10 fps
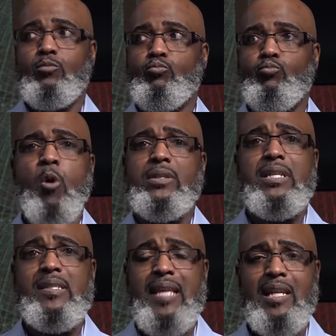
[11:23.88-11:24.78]
want to
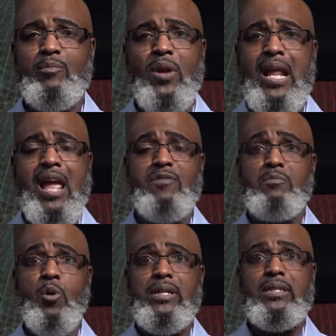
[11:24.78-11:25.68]
celebrate every
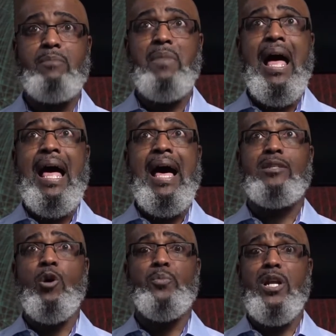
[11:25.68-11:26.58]
morning that my eyes
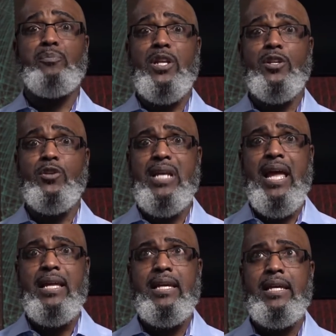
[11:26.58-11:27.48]
open up in a new
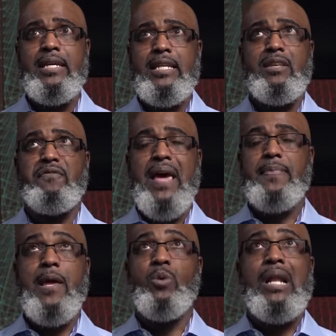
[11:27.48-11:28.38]
day, is the fact
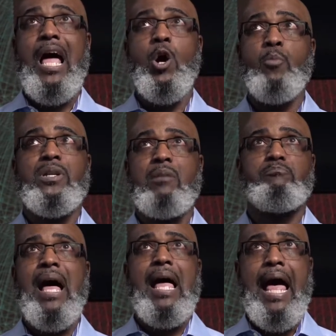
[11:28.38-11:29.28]
that when I open up
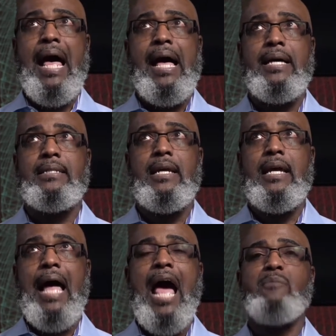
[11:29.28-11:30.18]
my eyes,
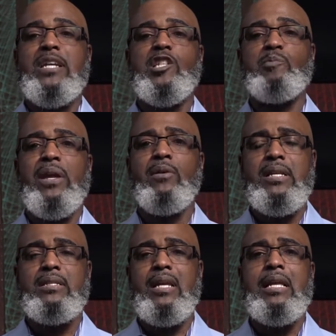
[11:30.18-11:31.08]
I'm
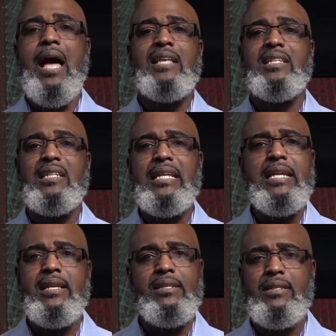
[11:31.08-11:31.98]
experiencing God's
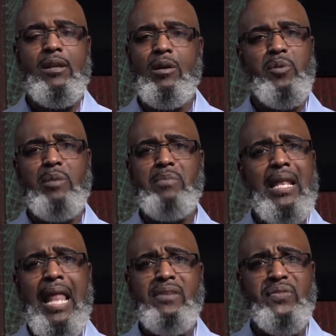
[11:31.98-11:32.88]
leniency upon my
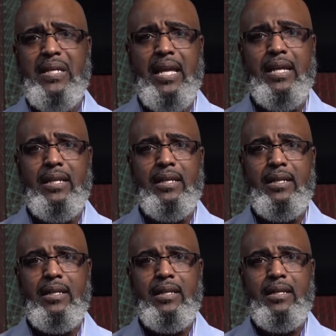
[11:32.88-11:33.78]
life again.
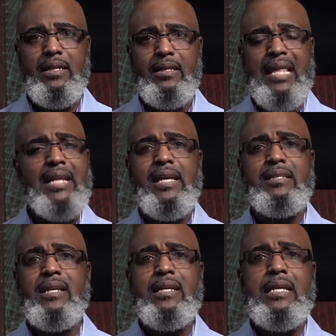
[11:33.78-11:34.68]
That
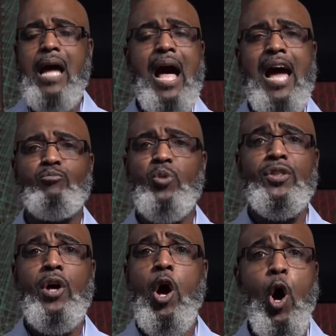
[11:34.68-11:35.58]
is, God
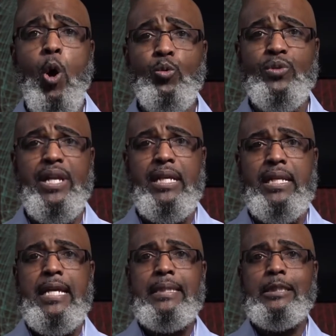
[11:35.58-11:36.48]
withholding
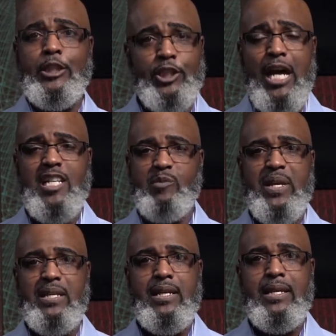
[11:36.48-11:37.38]

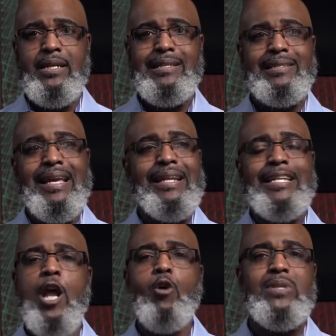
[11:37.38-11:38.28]
judgment that
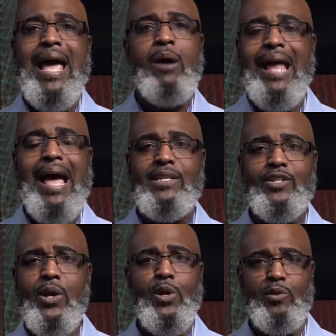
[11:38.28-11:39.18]
no doubt I
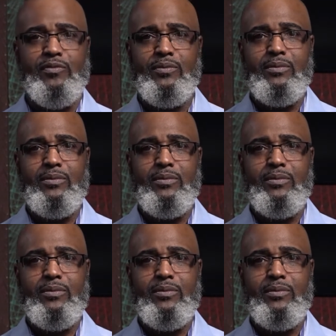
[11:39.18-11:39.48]
deserve.